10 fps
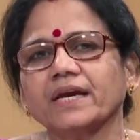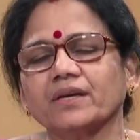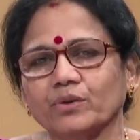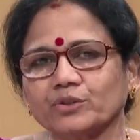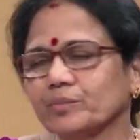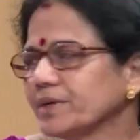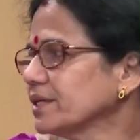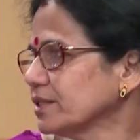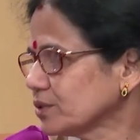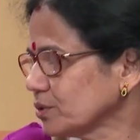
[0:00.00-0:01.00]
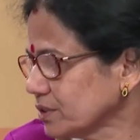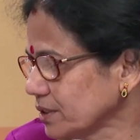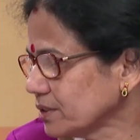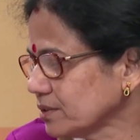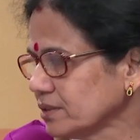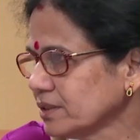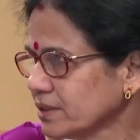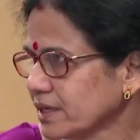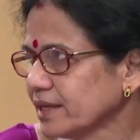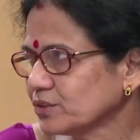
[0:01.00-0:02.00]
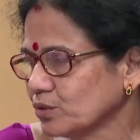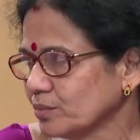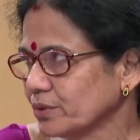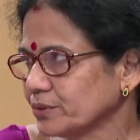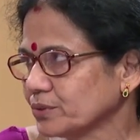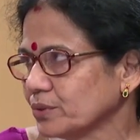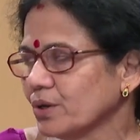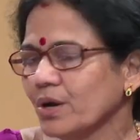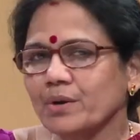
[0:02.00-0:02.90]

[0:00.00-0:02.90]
can also bring resources to the classroom also